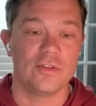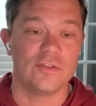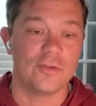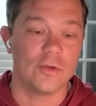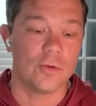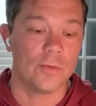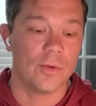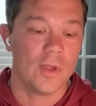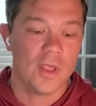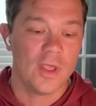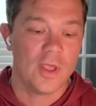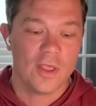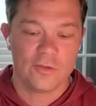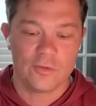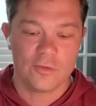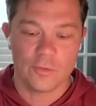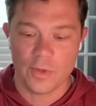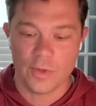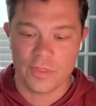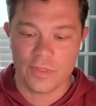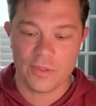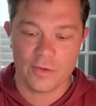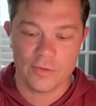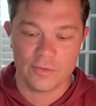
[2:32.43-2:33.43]
So
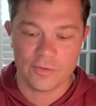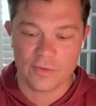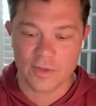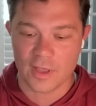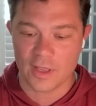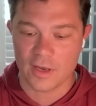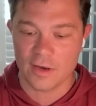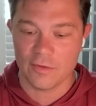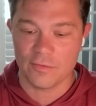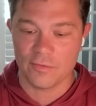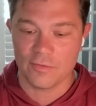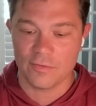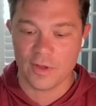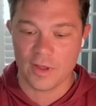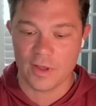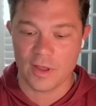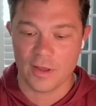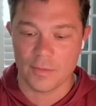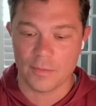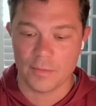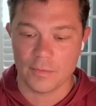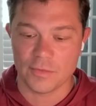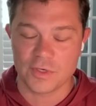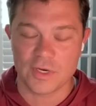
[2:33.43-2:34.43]
with those kind of
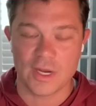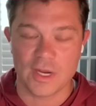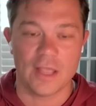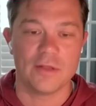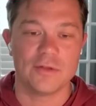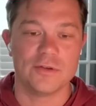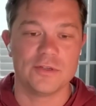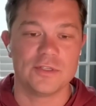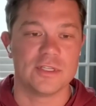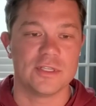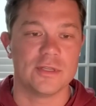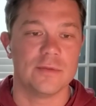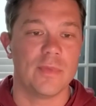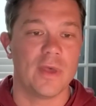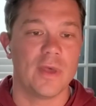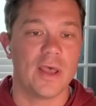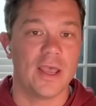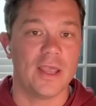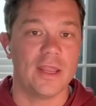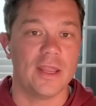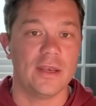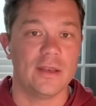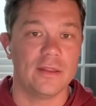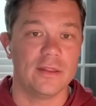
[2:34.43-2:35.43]
challenges in
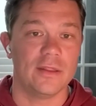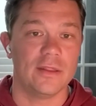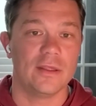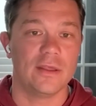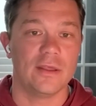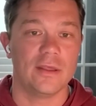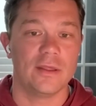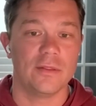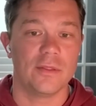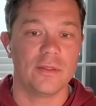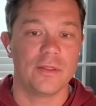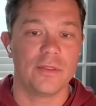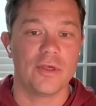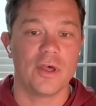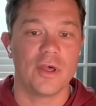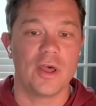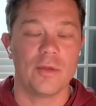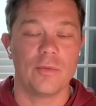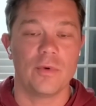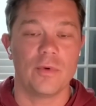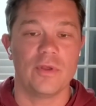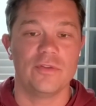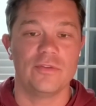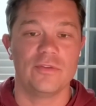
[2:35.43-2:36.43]
mind, the
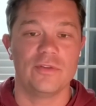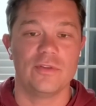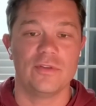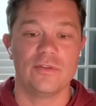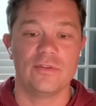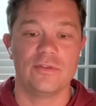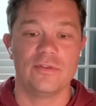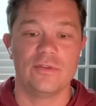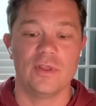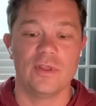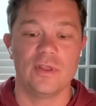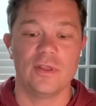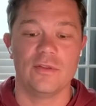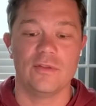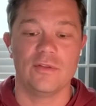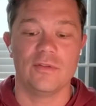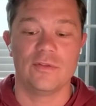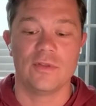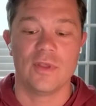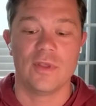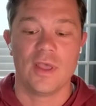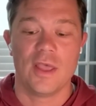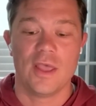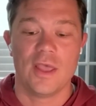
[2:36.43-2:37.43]
thought was
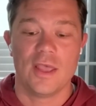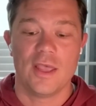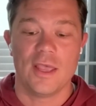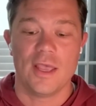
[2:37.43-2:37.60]
is